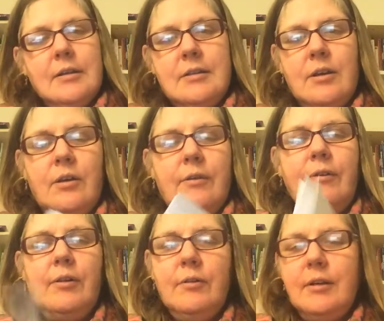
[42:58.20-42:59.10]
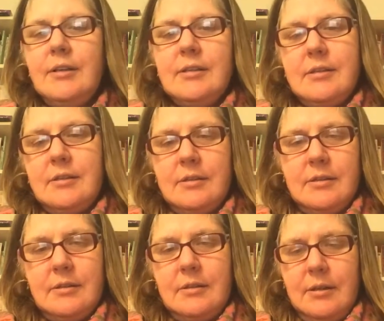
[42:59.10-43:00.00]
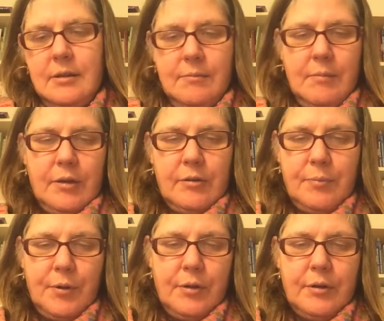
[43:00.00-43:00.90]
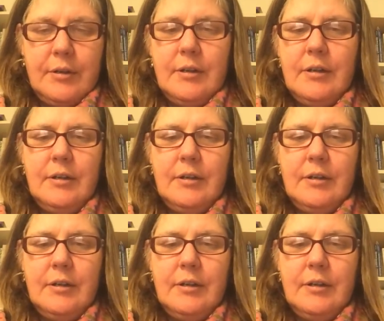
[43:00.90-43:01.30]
So if I look at the Margaret Bowden,